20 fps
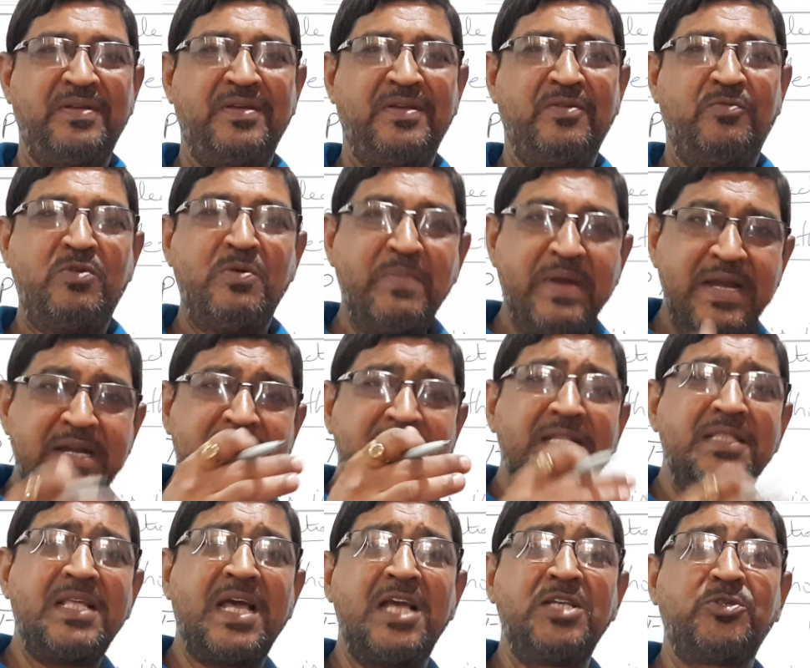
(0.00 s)
We maintain
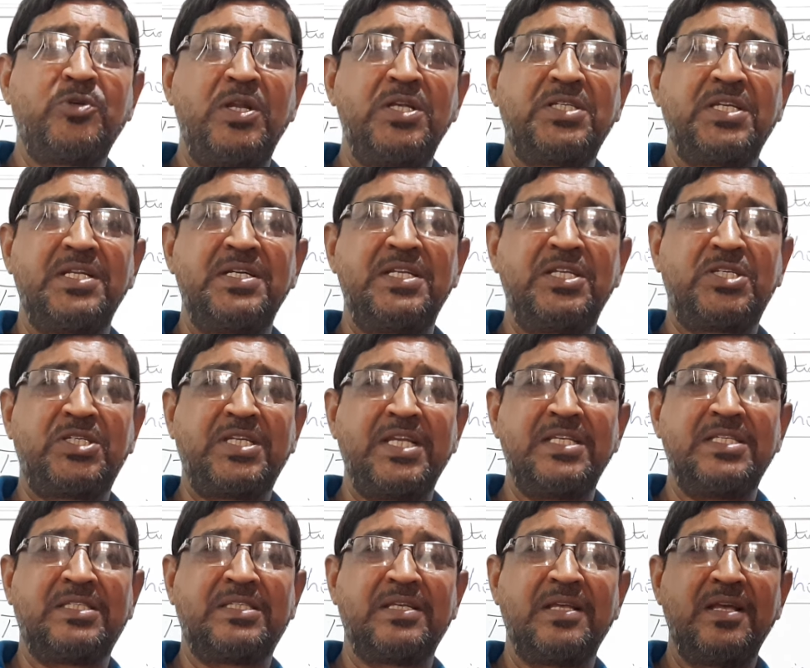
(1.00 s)
the isolation
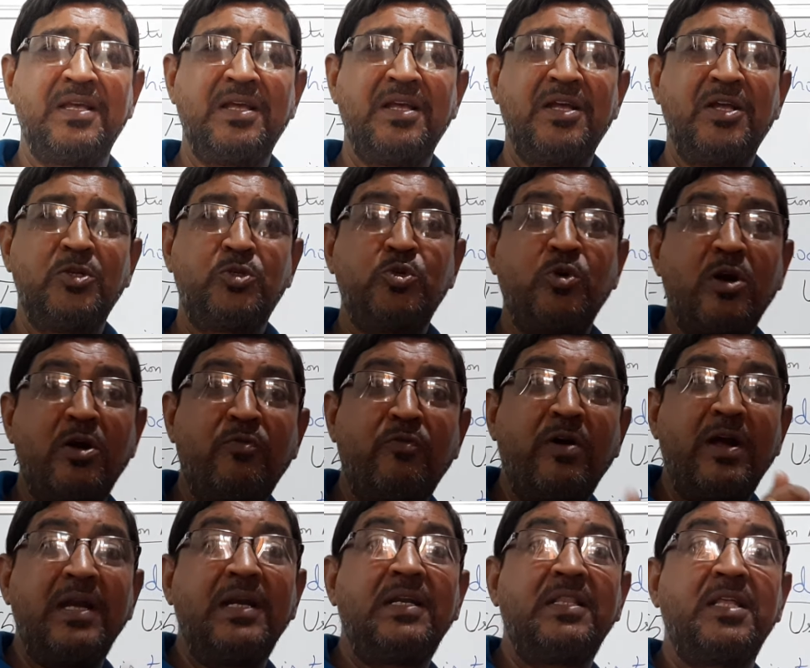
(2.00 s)
distance to
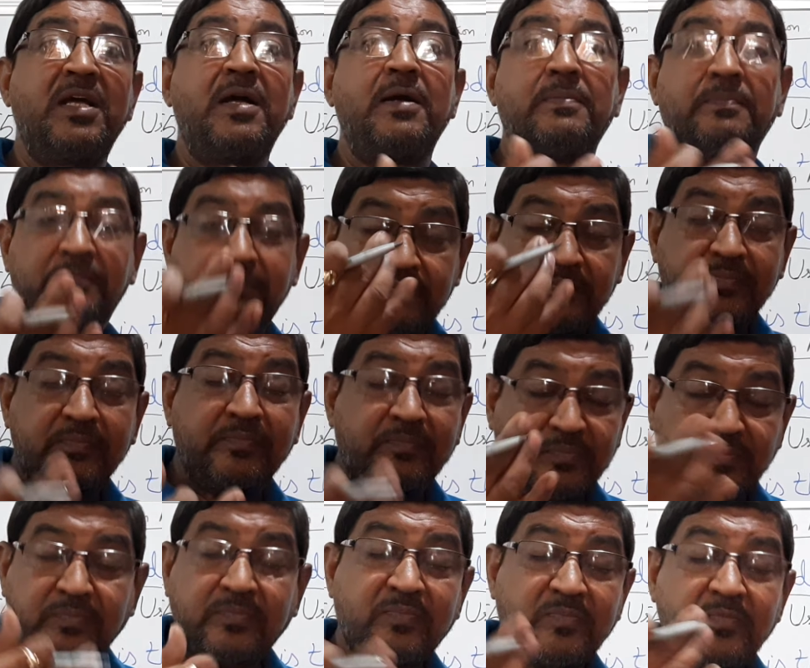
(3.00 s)
avoid the
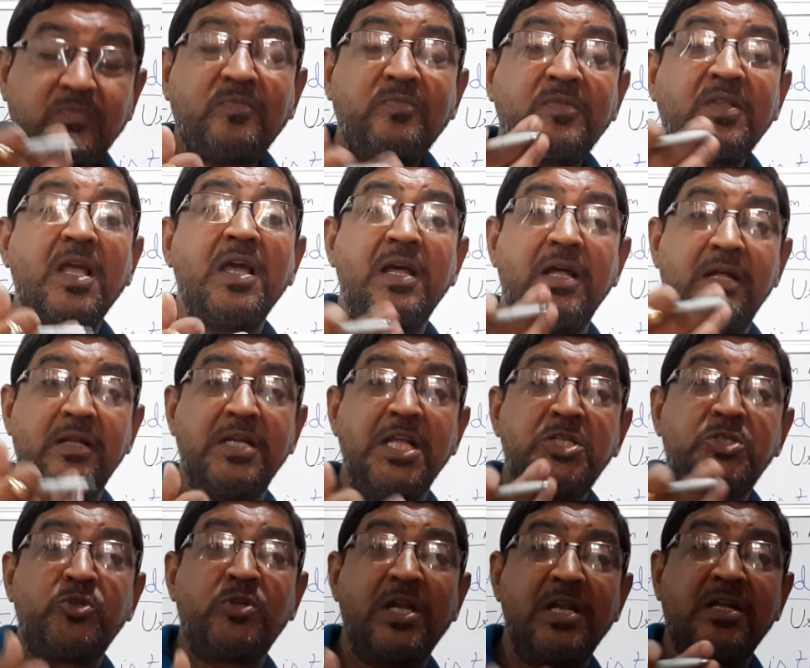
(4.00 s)

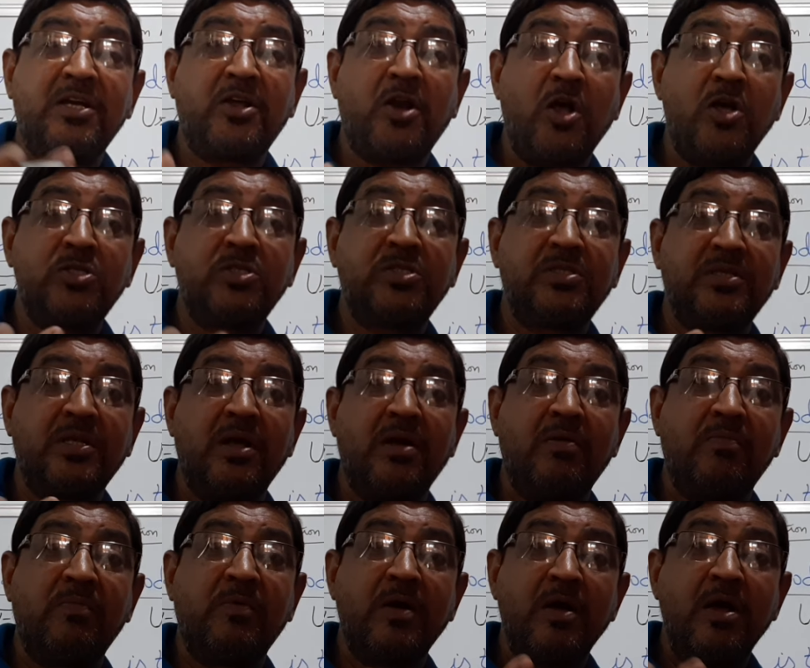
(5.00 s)
natural
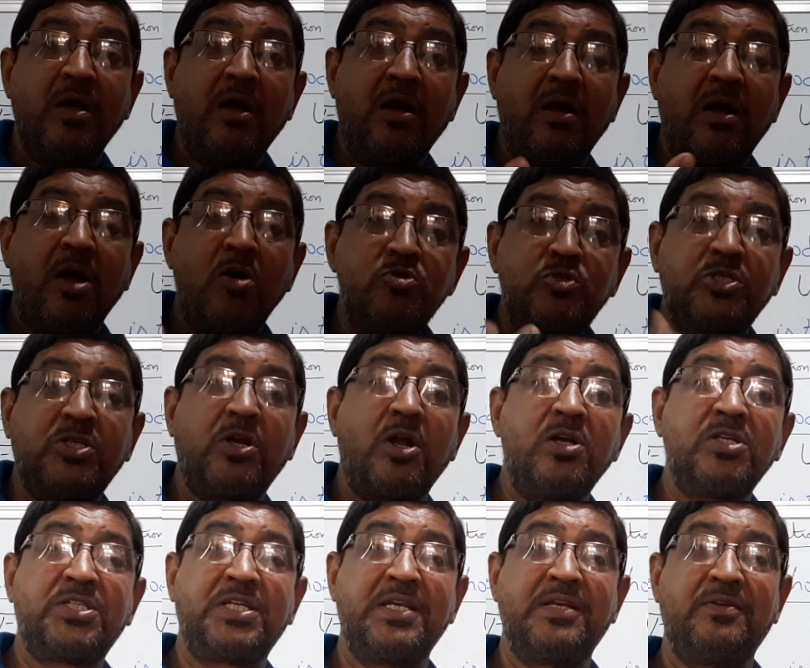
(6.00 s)

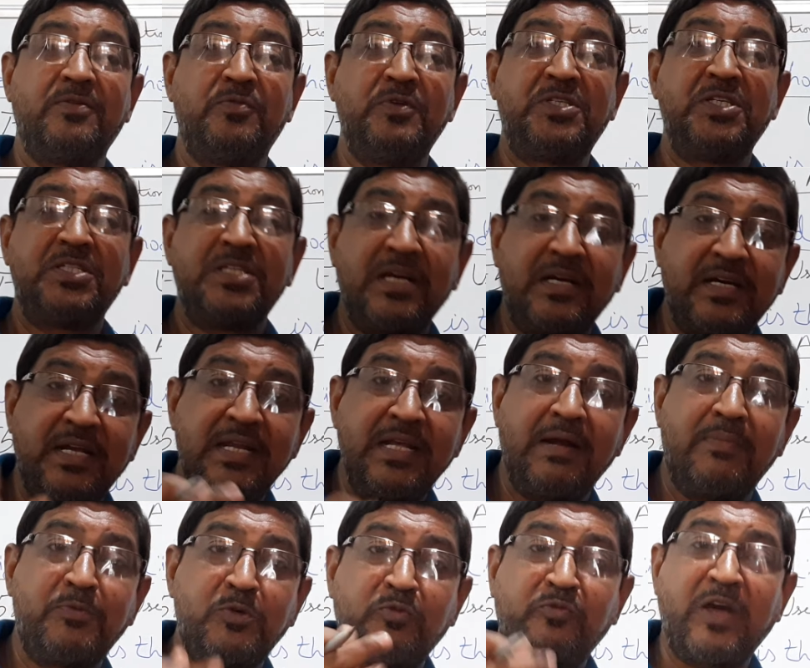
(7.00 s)
outcrossing, which is occurring
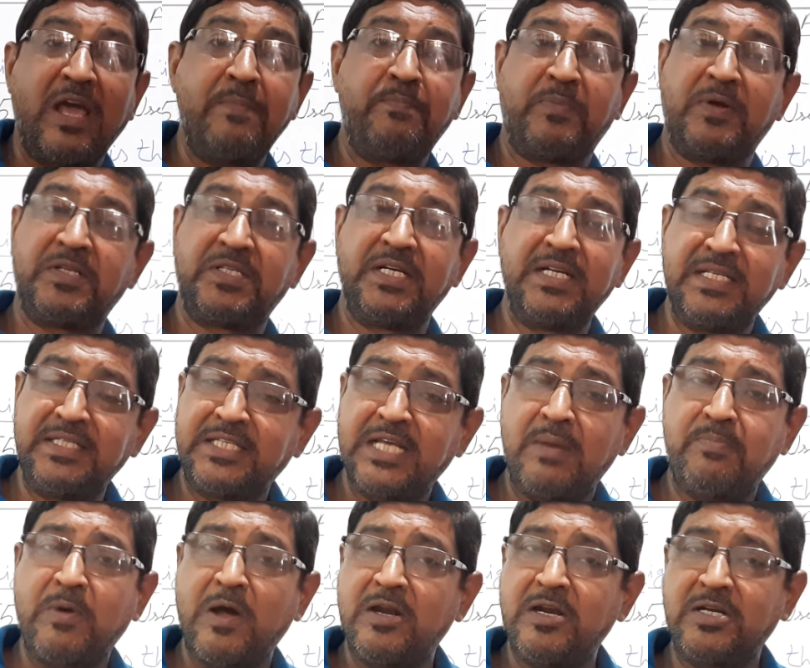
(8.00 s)
up to 5% in
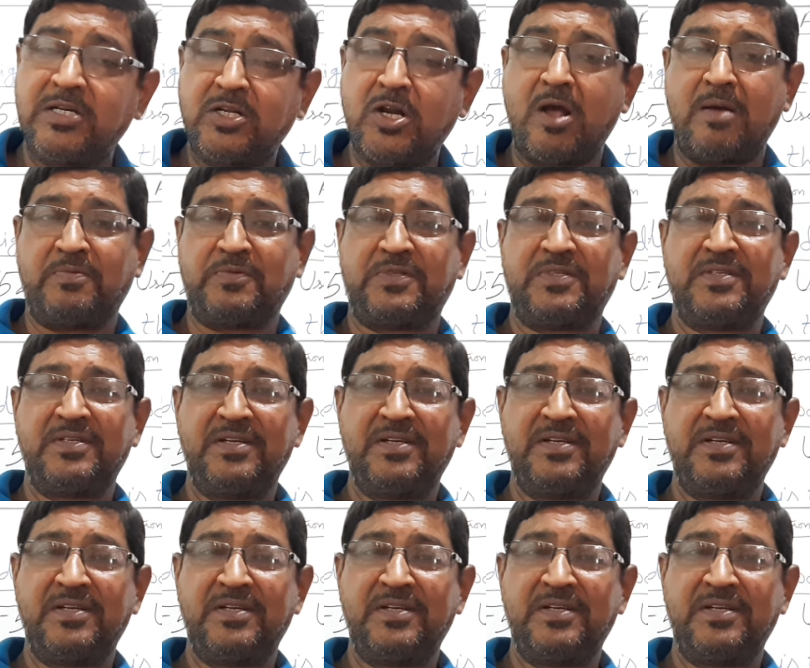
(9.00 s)
self-pollinated crops,